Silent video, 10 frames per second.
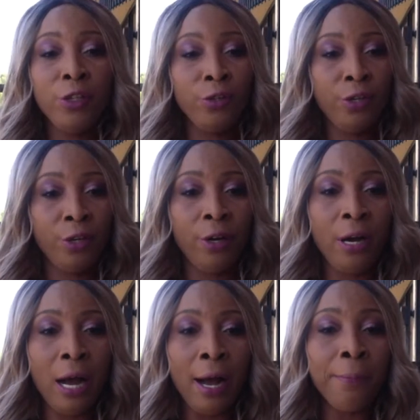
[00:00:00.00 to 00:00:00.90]
to
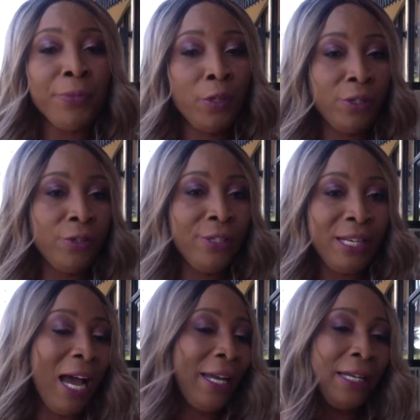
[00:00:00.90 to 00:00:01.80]
your um to your
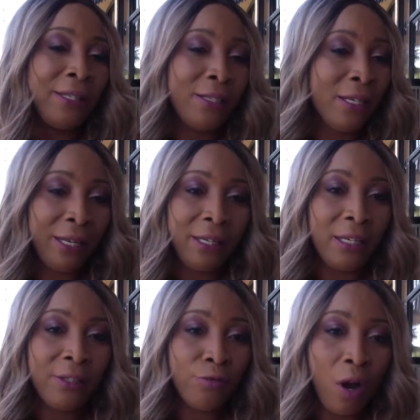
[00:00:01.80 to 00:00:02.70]
diet
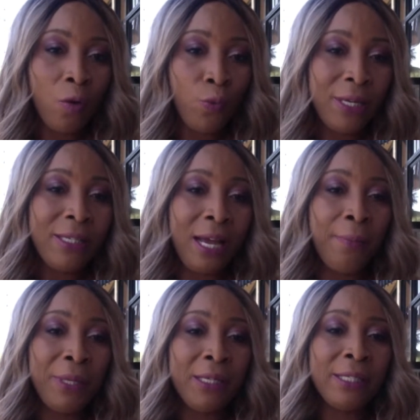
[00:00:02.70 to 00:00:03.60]
nothing is wrong with
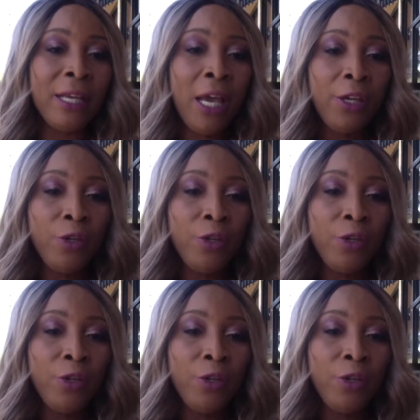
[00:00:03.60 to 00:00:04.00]
that because